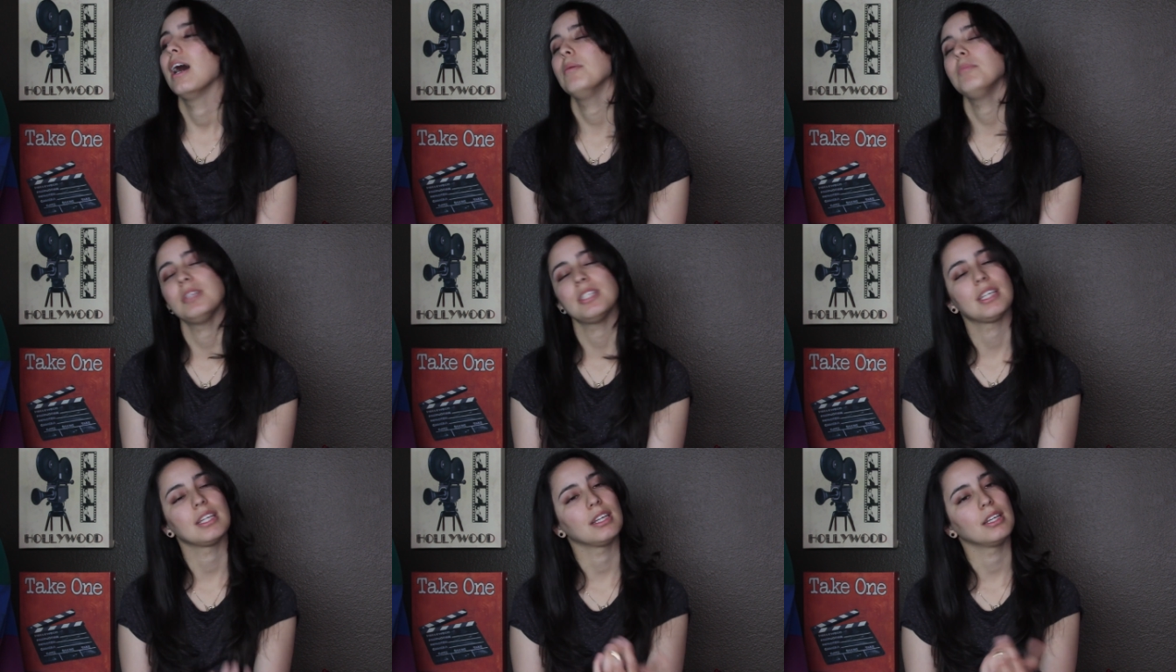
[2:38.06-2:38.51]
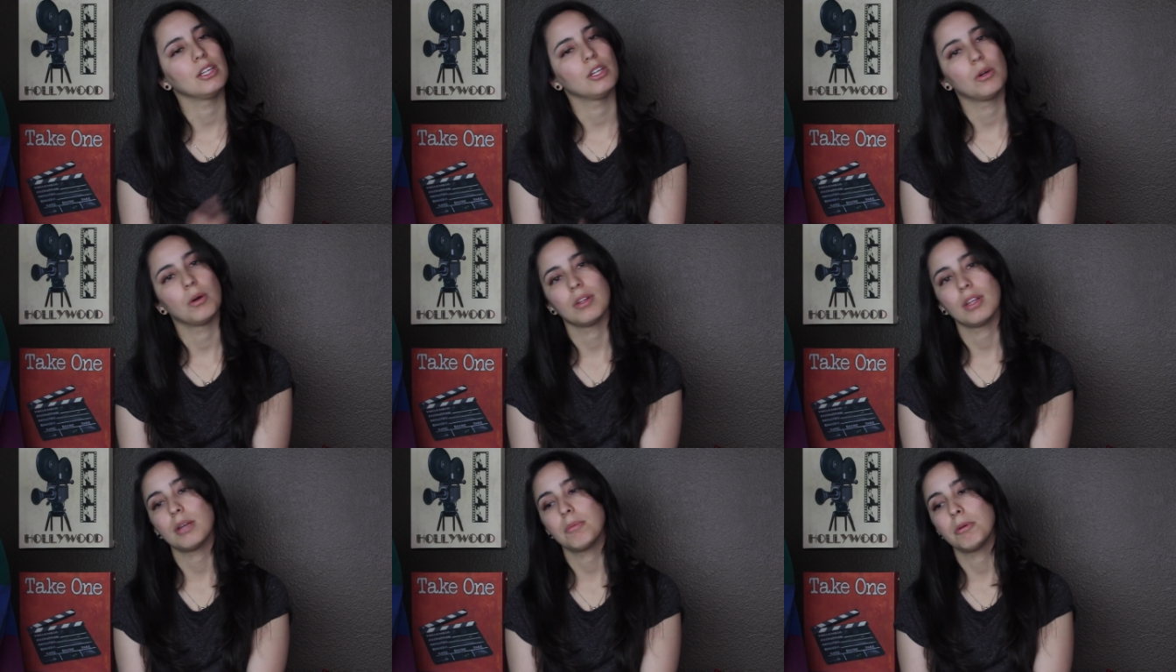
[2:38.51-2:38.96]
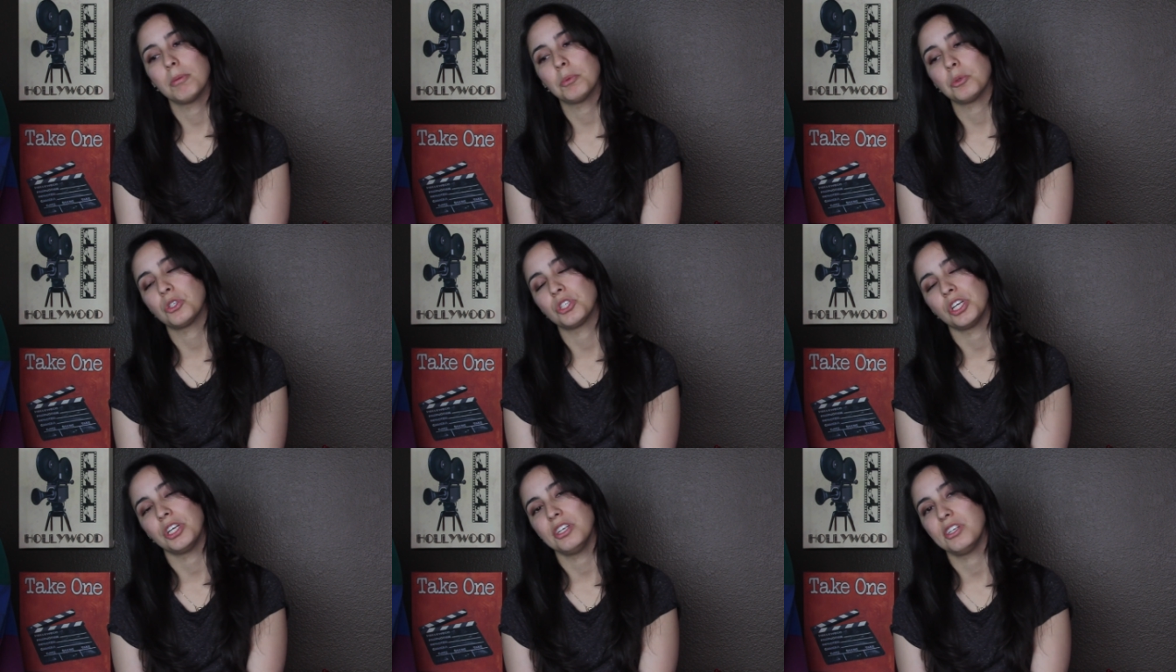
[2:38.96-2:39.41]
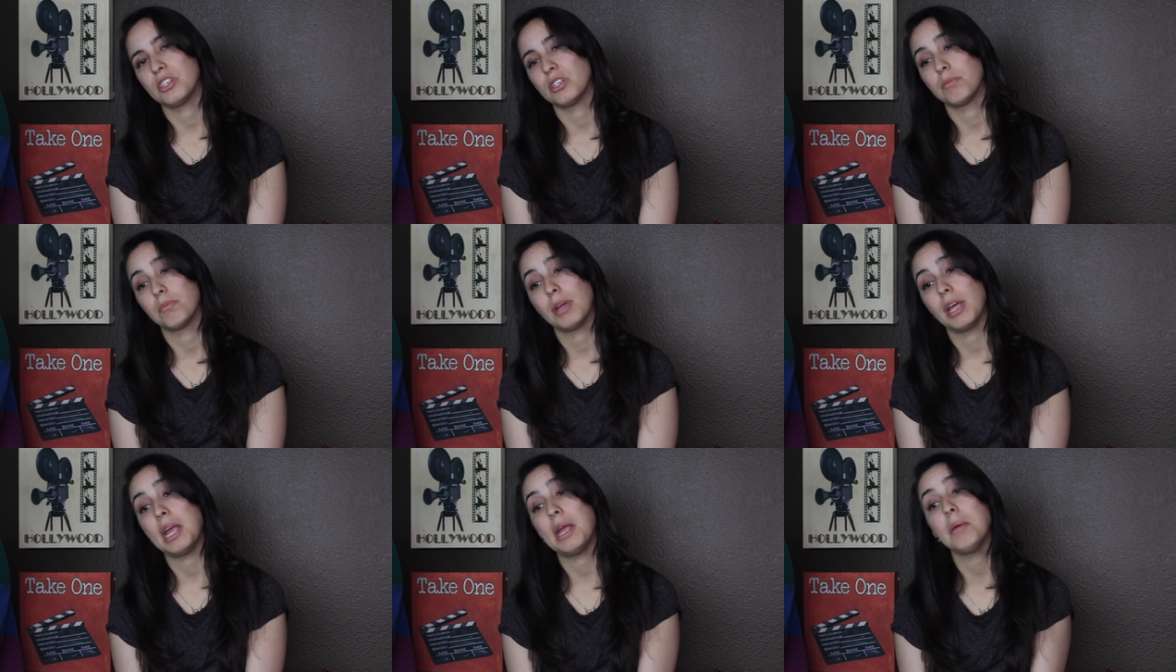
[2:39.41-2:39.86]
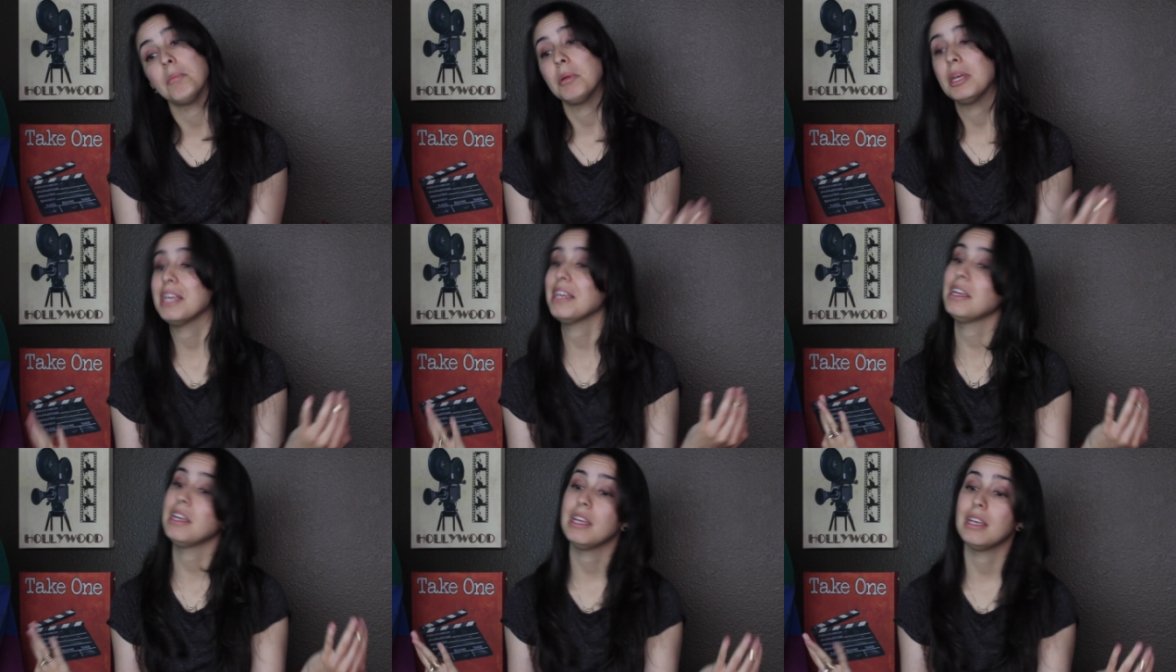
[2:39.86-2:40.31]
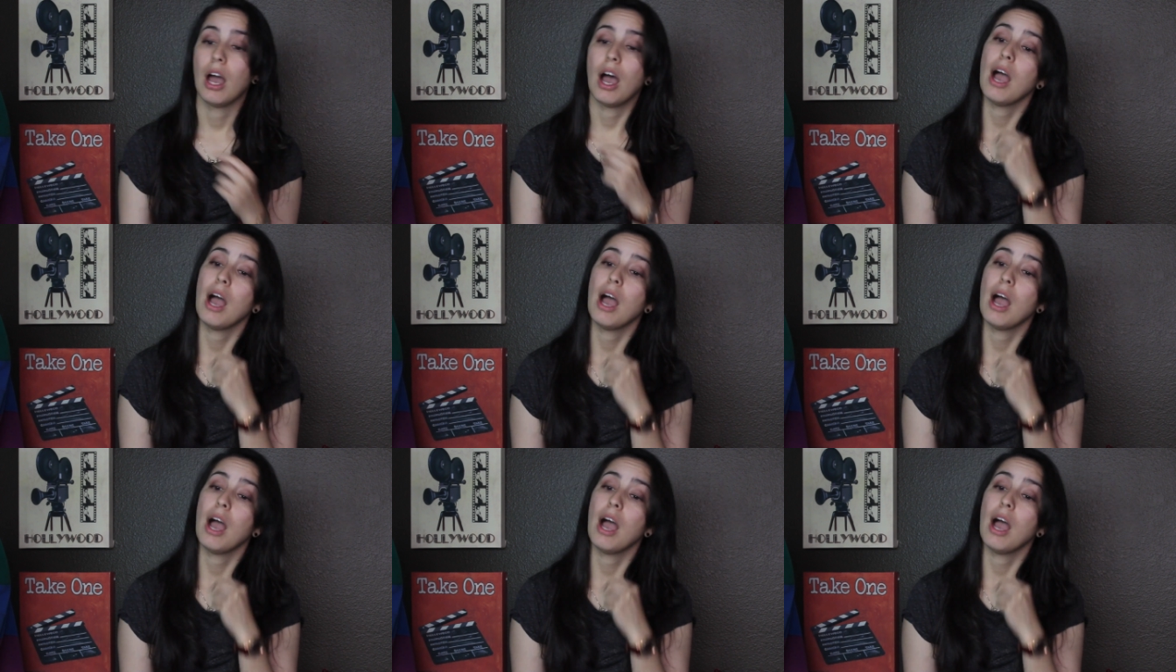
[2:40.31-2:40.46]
I'm just kidding, you know, a lot of people change and maybe.